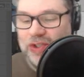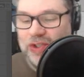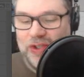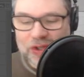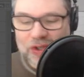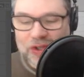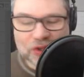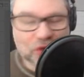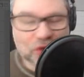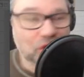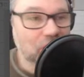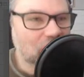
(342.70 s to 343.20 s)
the
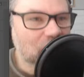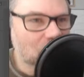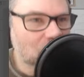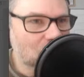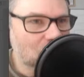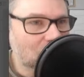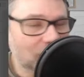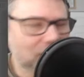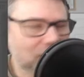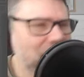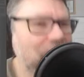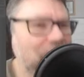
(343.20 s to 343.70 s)
third edi
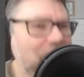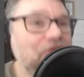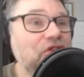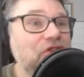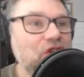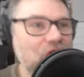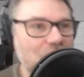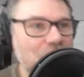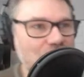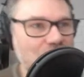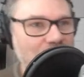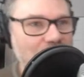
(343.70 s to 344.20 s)
uh, 5th
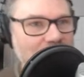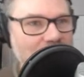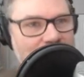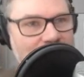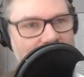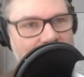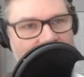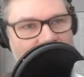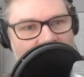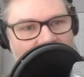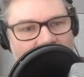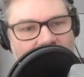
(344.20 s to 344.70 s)
edition
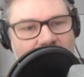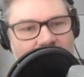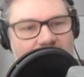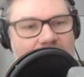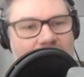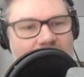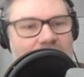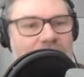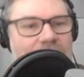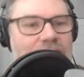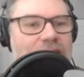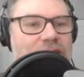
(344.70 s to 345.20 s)

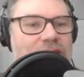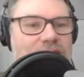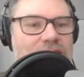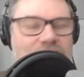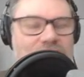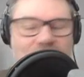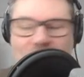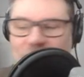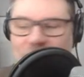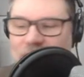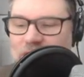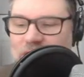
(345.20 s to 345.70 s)

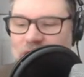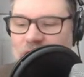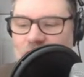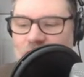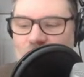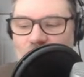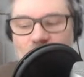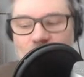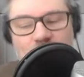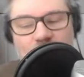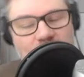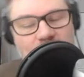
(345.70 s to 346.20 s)
Xill. It's
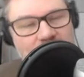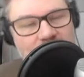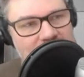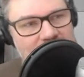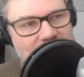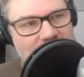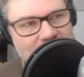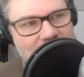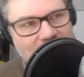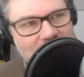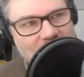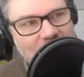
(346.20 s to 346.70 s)
unusual to
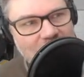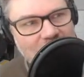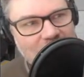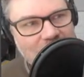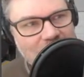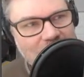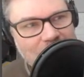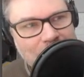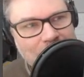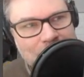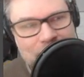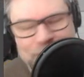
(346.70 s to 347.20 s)
see
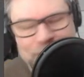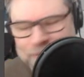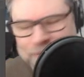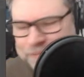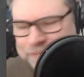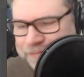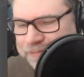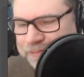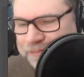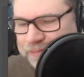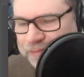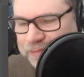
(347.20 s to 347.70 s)
um,
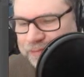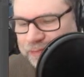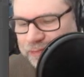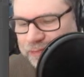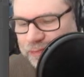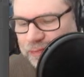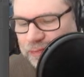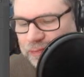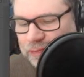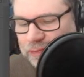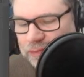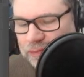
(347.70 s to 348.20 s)

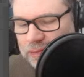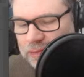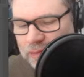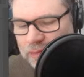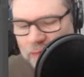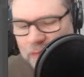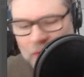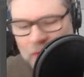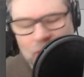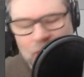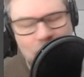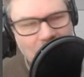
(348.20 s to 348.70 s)

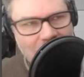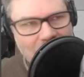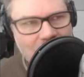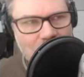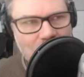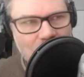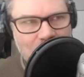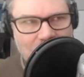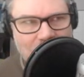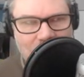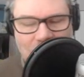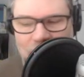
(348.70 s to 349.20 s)
black and
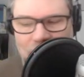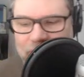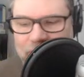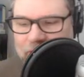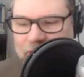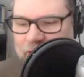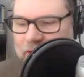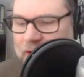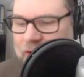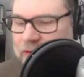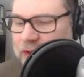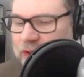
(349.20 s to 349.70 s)
white art for
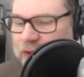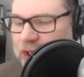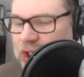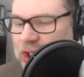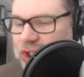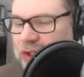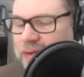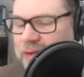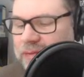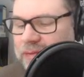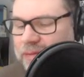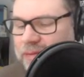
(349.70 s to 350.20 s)
5th
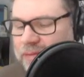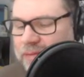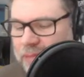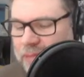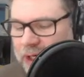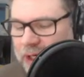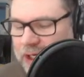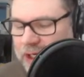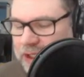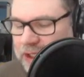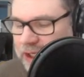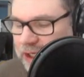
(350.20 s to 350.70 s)
edition, but
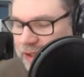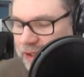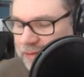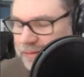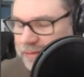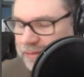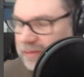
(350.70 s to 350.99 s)
I dig it.